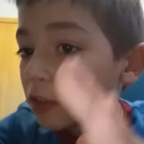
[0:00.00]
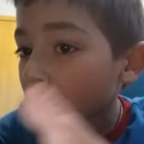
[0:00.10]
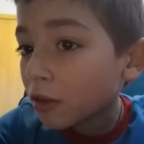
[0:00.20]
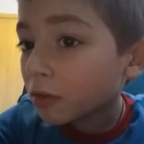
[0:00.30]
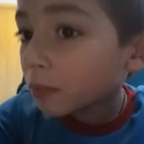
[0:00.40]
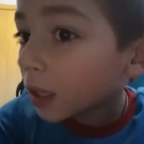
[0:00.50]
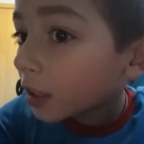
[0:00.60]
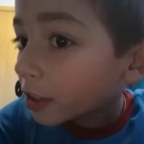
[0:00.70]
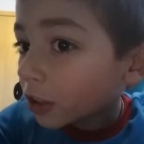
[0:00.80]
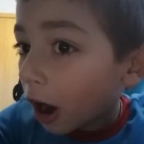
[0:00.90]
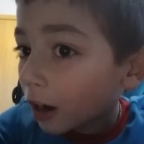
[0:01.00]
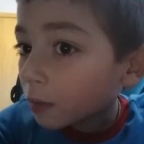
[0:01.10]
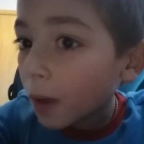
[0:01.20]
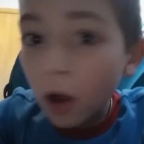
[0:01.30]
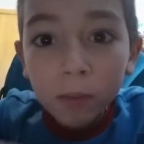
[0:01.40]
This is mean to
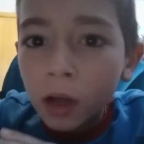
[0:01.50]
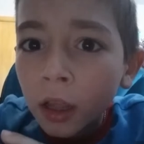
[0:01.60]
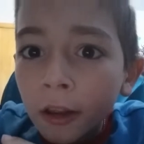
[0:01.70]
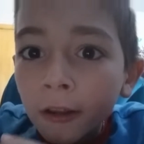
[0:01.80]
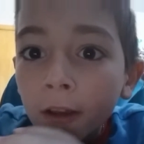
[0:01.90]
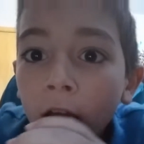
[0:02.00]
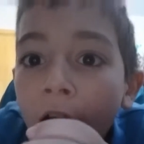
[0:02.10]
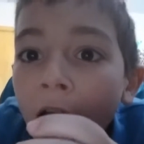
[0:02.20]
talk about, but